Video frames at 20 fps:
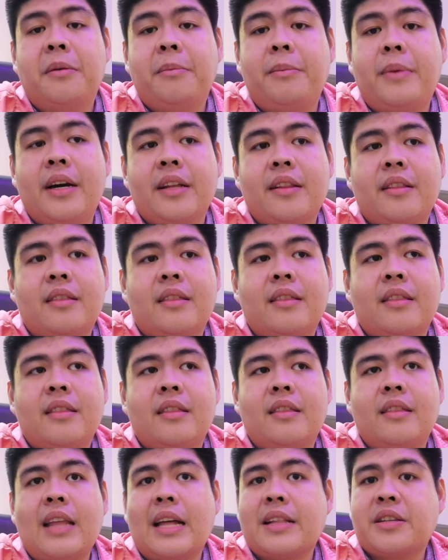But
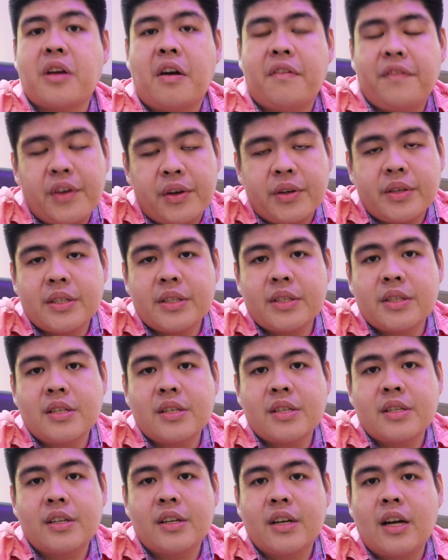that's obvious.
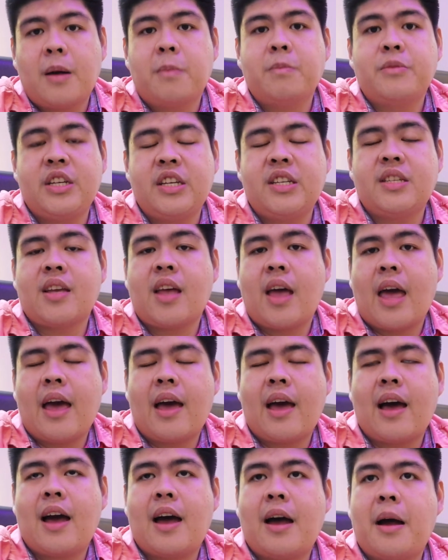She's
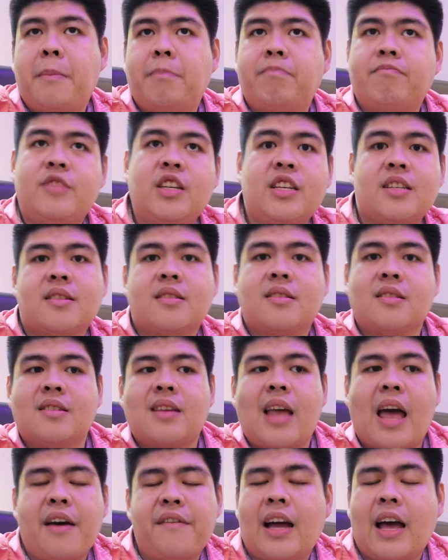
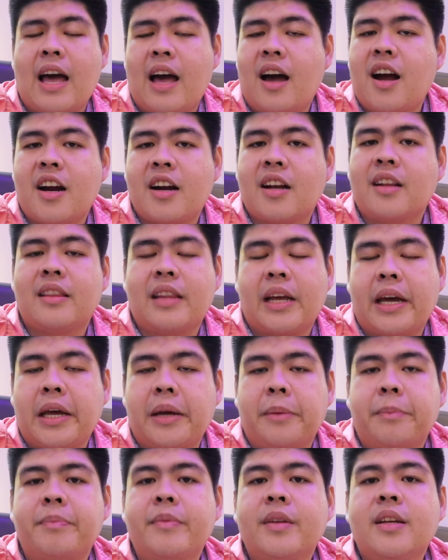just have a hard
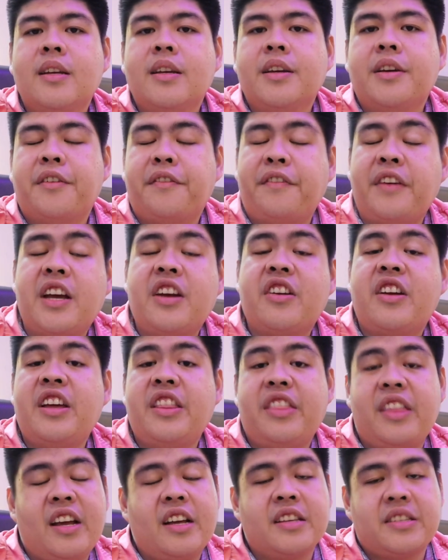time
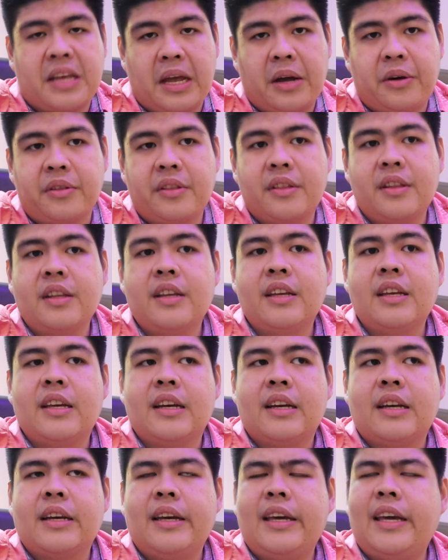figuring things out.
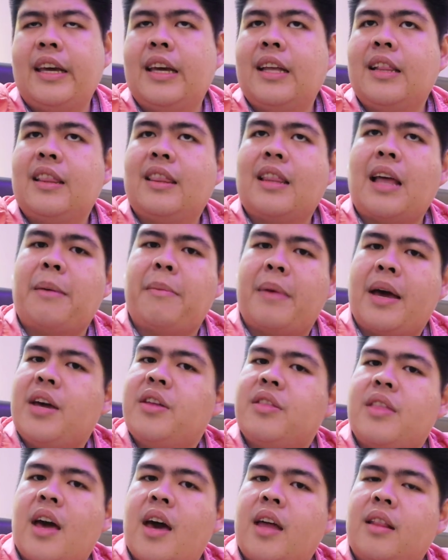And am I
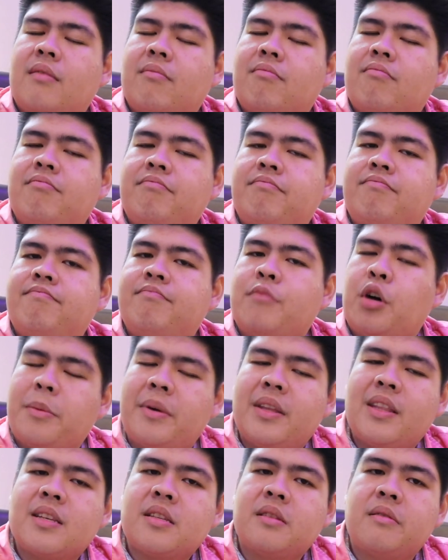on that
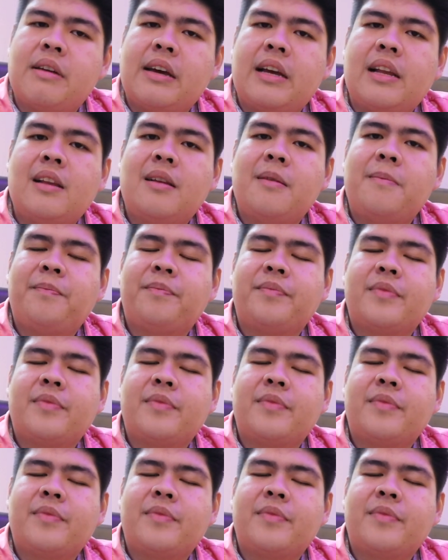moment as well?